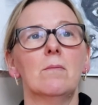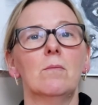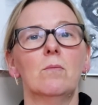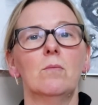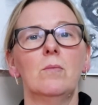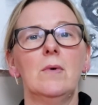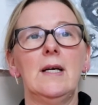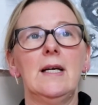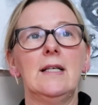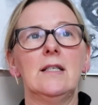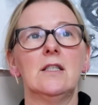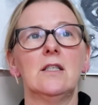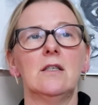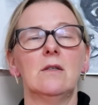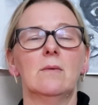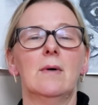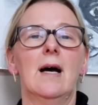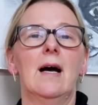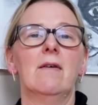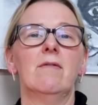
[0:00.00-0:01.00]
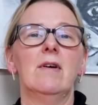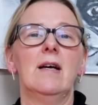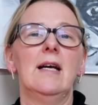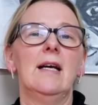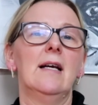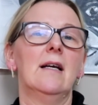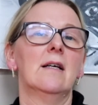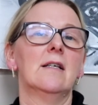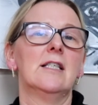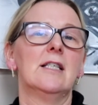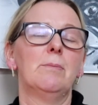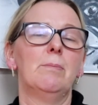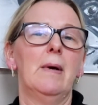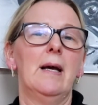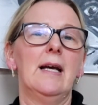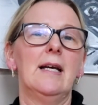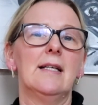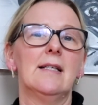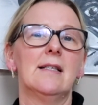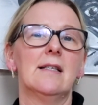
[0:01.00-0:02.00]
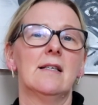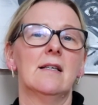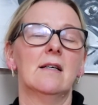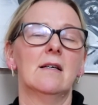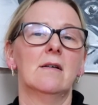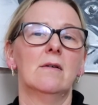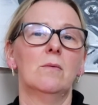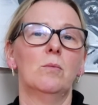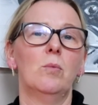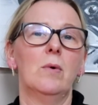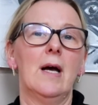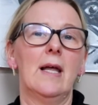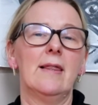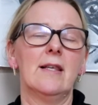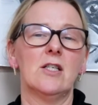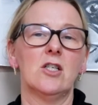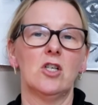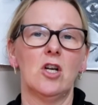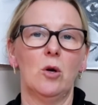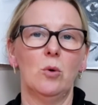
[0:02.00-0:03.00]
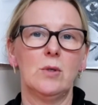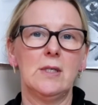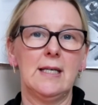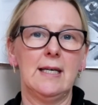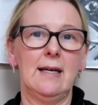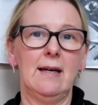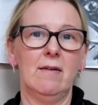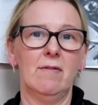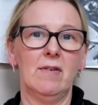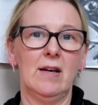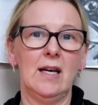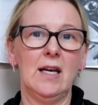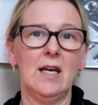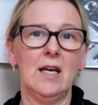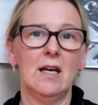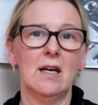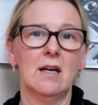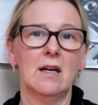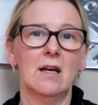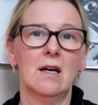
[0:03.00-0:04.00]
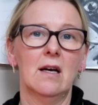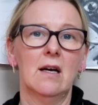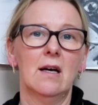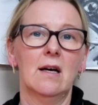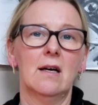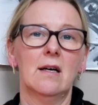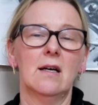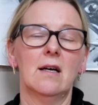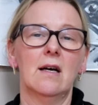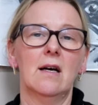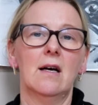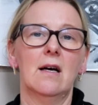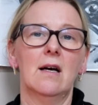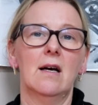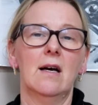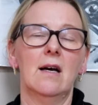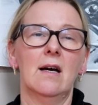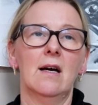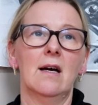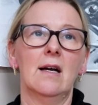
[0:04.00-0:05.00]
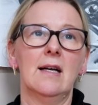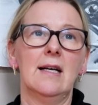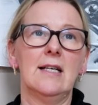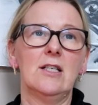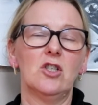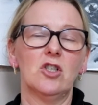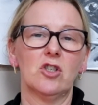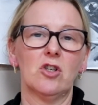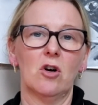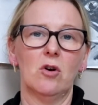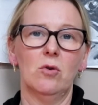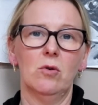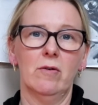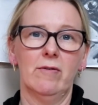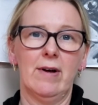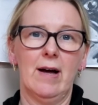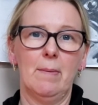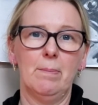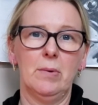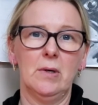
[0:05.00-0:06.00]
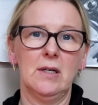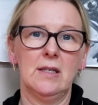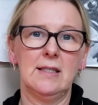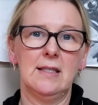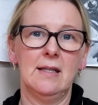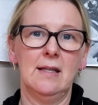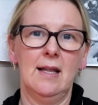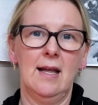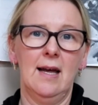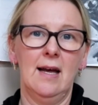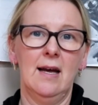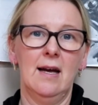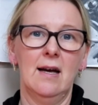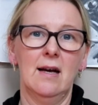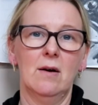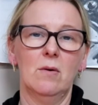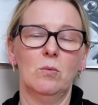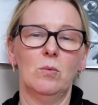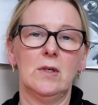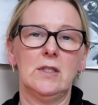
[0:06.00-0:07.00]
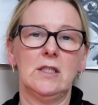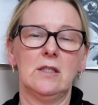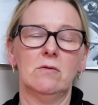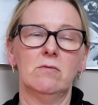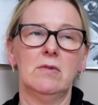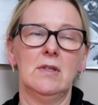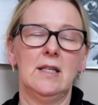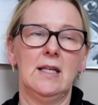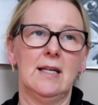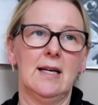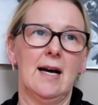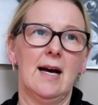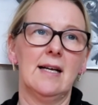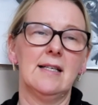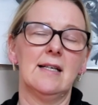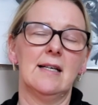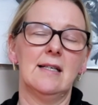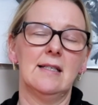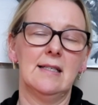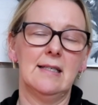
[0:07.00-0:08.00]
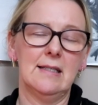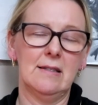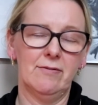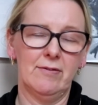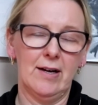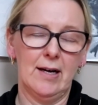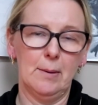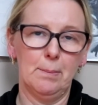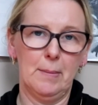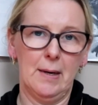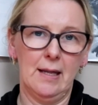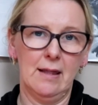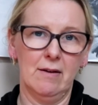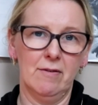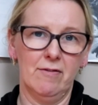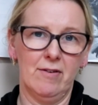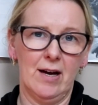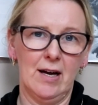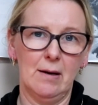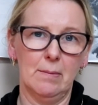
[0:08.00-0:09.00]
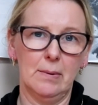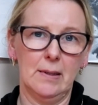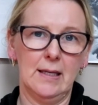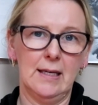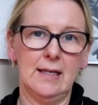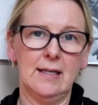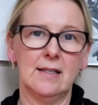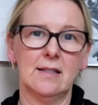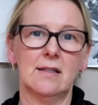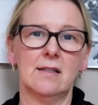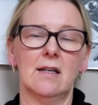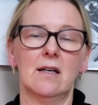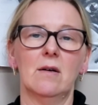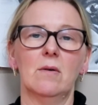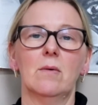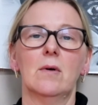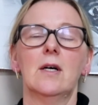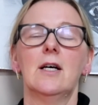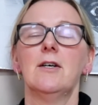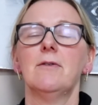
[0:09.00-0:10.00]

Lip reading: We do have a space where there's no TV, and it's just got all of our books in there, which is really nice, and it is by the fireplace, so